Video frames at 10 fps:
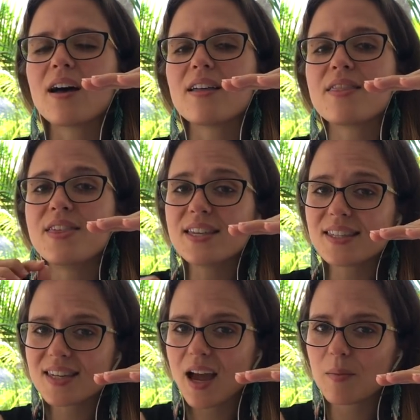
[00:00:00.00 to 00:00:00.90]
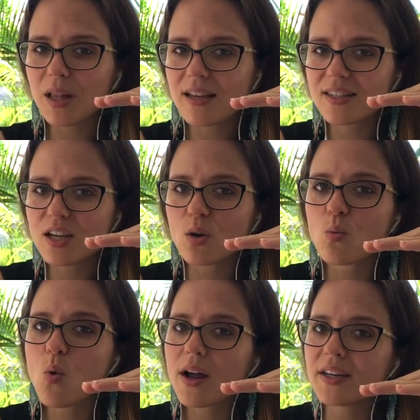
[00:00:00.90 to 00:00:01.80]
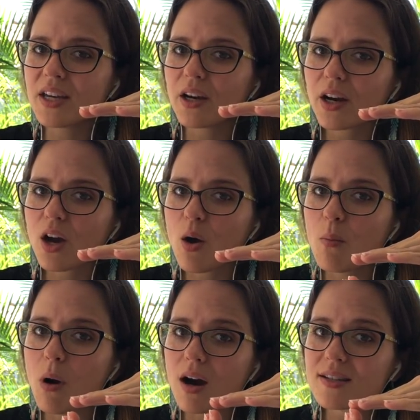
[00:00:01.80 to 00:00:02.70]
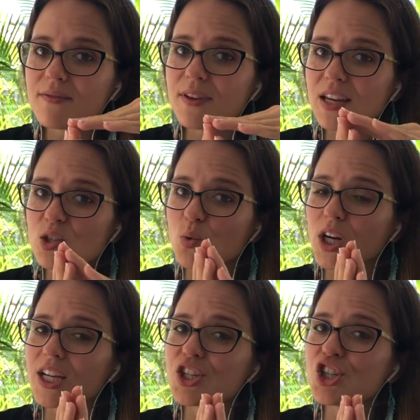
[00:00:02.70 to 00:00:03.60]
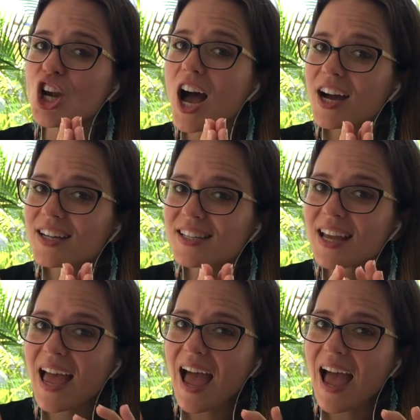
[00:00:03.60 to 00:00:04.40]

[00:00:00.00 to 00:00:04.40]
this time last year, 1 year ago, Mars and Venus were conjunct,